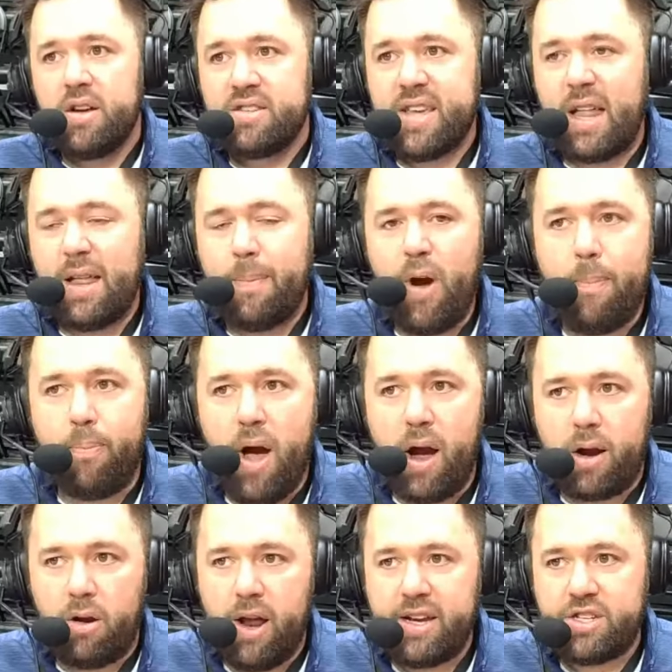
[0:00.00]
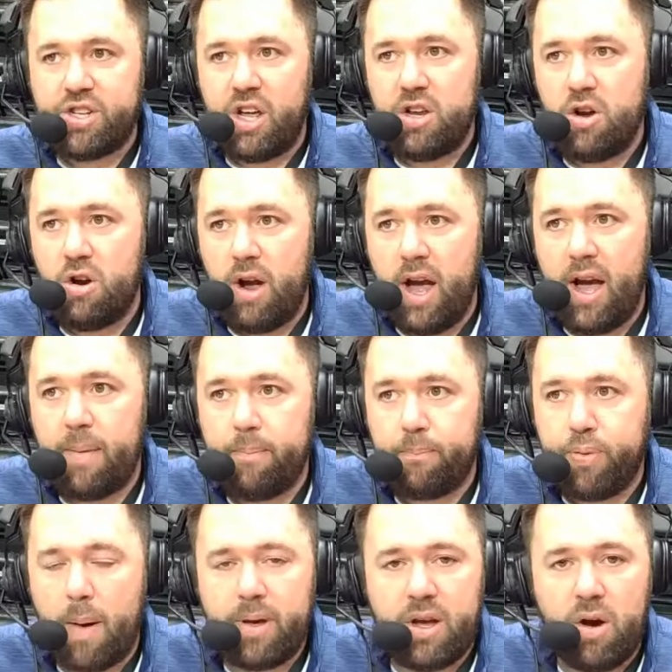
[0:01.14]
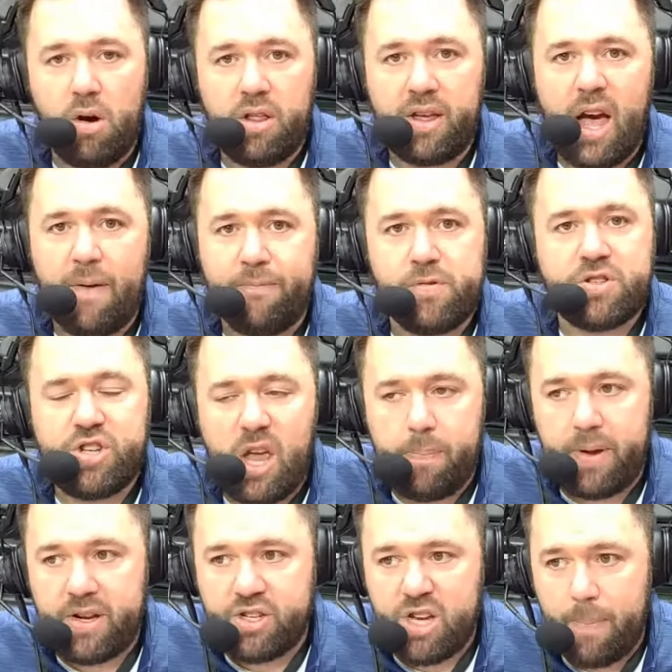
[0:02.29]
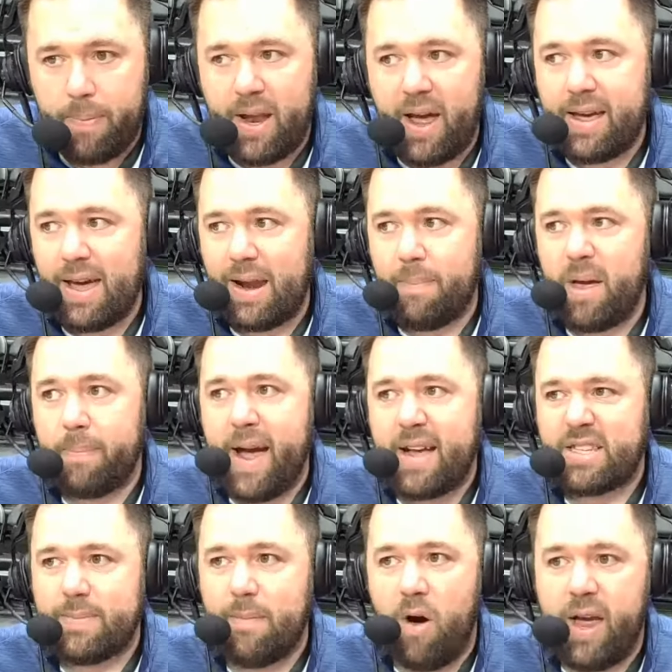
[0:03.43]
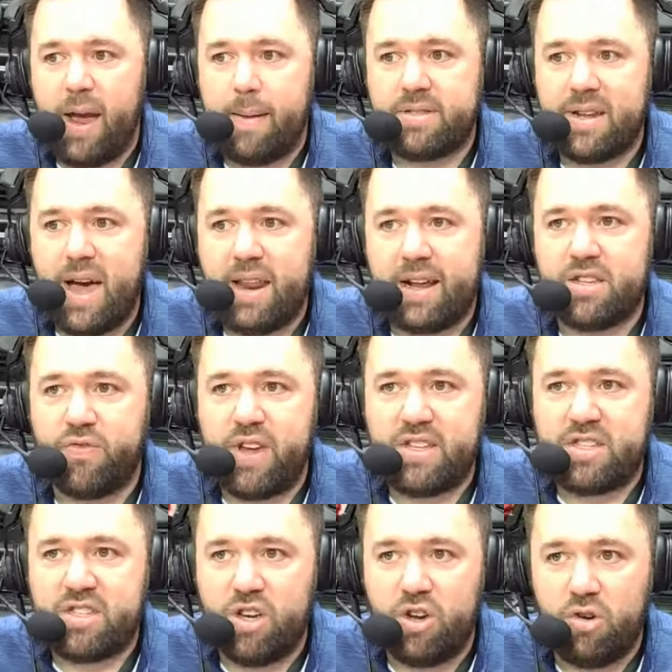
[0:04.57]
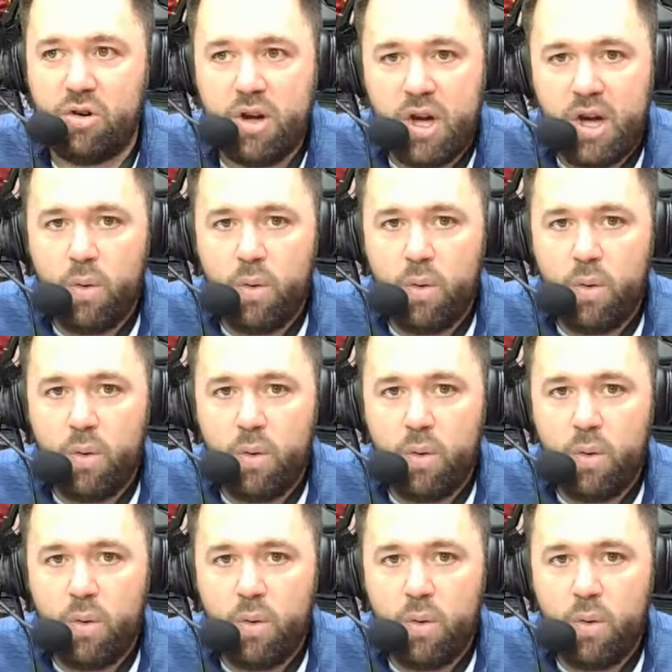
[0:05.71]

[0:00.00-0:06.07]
Celebrate, Bronco Nation. You're probably going to the conference championship, and now you got a big basketball game tonight against VCU.